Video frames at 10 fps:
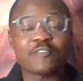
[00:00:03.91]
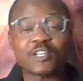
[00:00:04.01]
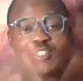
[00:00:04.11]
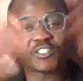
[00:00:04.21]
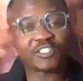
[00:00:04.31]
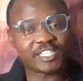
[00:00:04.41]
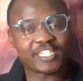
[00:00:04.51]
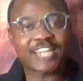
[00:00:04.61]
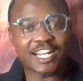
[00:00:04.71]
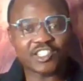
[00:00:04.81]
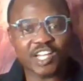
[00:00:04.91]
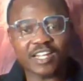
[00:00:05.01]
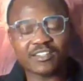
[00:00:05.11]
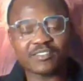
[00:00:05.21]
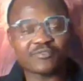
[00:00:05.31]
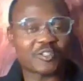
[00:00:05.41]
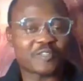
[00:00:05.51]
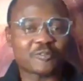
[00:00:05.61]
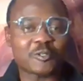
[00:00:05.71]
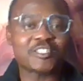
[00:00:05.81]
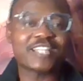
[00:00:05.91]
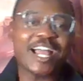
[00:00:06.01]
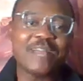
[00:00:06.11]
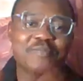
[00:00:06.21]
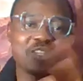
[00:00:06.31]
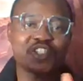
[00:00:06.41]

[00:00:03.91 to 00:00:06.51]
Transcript: If you're just seeing our channel for the first time,